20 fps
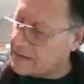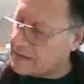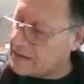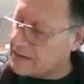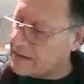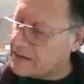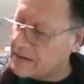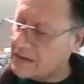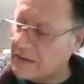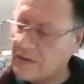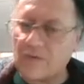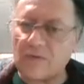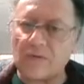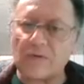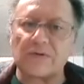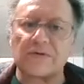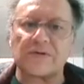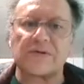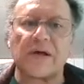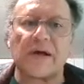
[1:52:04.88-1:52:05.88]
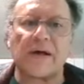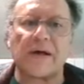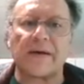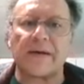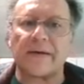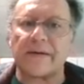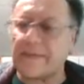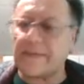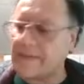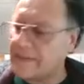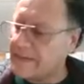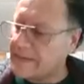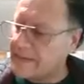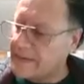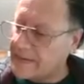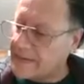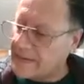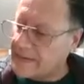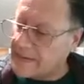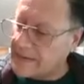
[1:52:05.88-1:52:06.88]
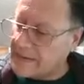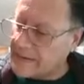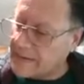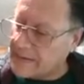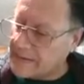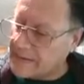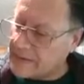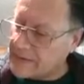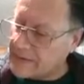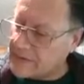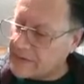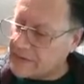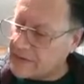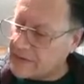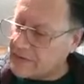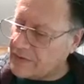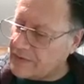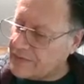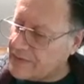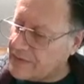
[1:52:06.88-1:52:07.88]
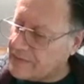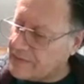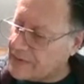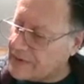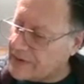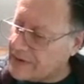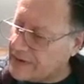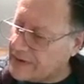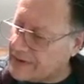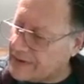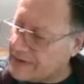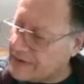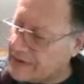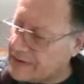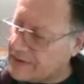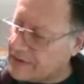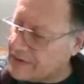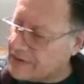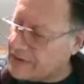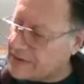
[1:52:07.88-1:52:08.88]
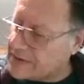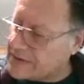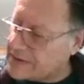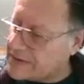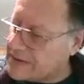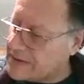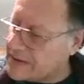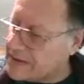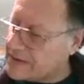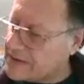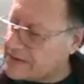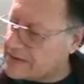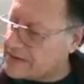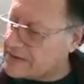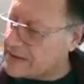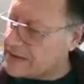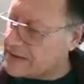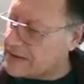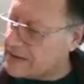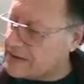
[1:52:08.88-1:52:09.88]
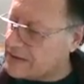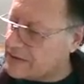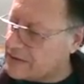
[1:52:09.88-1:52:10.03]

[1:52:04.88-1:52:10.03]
the equal sign. So from here you're going to see that this is a